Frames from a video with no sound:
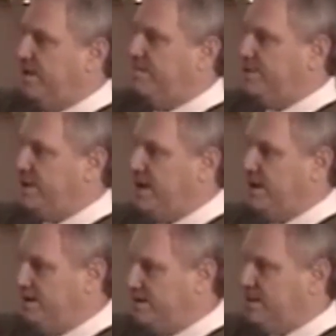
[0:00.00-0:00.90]
website,
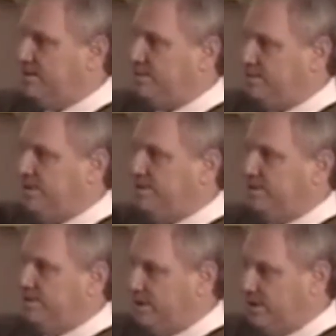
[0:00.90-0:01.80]
and it says we're
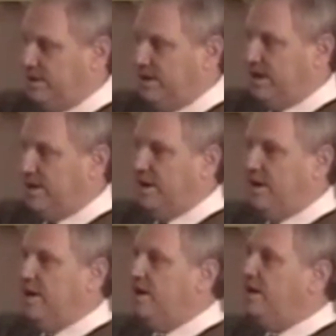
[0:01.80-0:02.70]
realtors and all that.
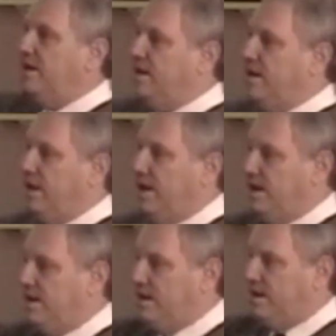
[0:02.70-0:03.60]

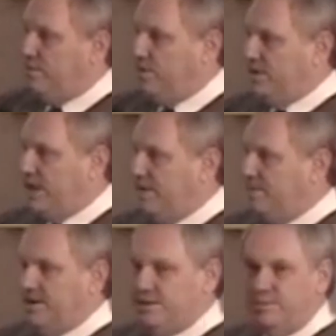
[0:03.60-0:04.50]
And what's
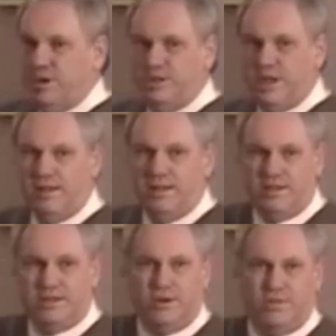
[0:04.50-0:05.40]
happened is the
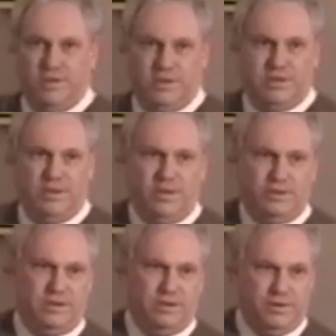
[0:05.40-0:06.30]
multi-list services in
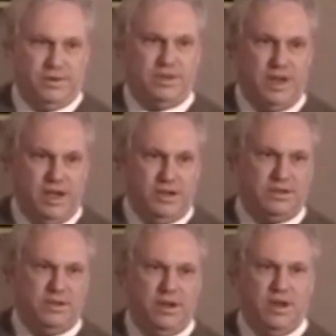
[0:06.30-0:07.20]
those different
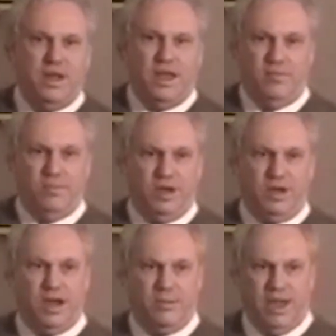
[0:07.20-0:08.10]
states have been
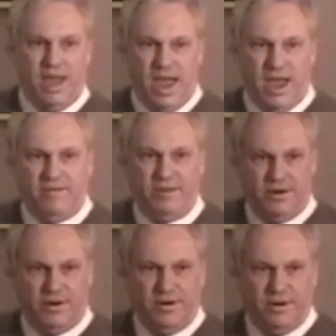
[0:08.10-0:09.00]
coming
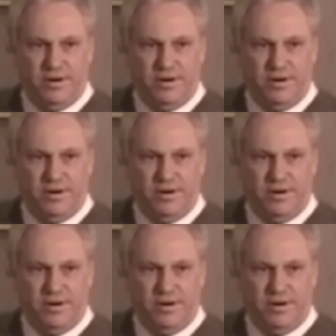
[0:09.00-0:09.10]
after